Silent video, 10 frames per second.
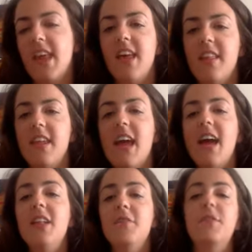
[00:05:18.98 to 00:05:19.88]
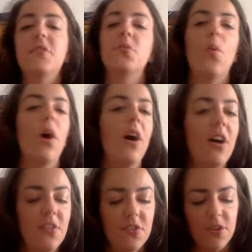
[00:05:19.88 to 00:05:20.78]
The elephants
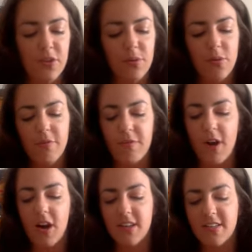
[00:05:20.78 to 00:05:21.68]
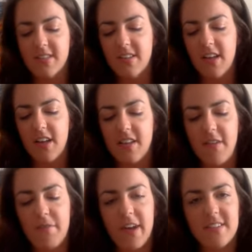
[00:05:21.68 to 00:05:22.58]
wander through the forest. They
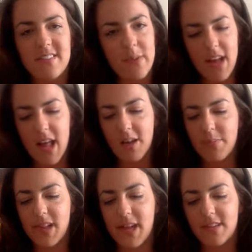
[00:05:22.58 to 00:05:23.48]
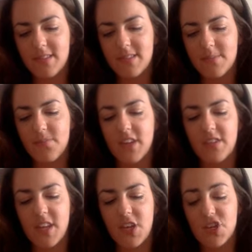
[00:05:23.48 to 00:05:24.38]
find some banana plants.
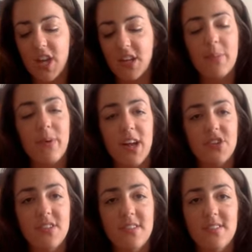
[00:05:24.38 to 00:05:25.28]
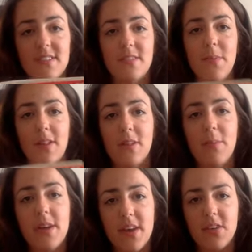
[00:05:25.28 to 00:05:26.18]
They shake the branches to make the
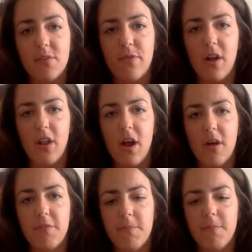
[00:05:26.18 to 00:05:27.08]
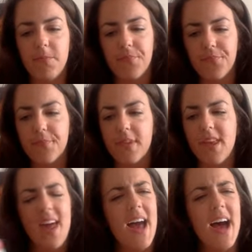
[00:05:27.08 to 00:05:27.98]
bananas fall off.
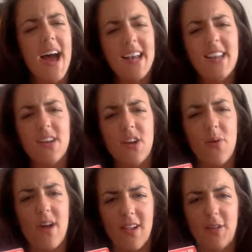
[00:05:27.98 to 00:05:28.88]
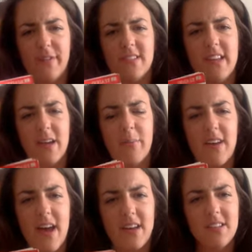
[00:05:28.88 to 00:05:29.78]
I didn't know elephants like
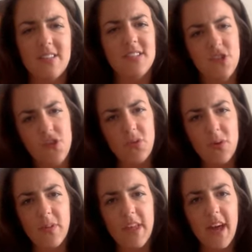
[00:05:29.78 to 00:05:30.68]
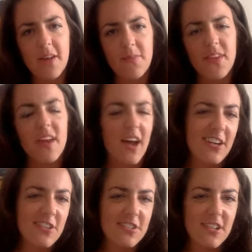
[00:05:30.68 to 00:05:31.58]
bananas. Did you know that? I
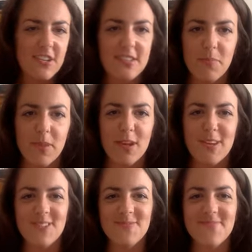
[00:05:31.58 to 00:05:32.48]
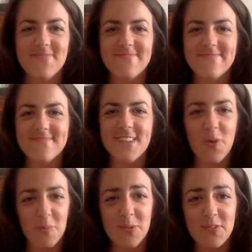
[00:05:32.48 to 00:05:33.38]
just learned something new. I
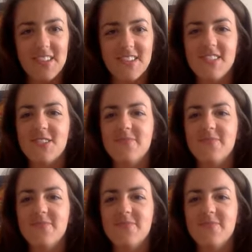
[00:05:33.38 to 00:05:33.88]
hope you did too.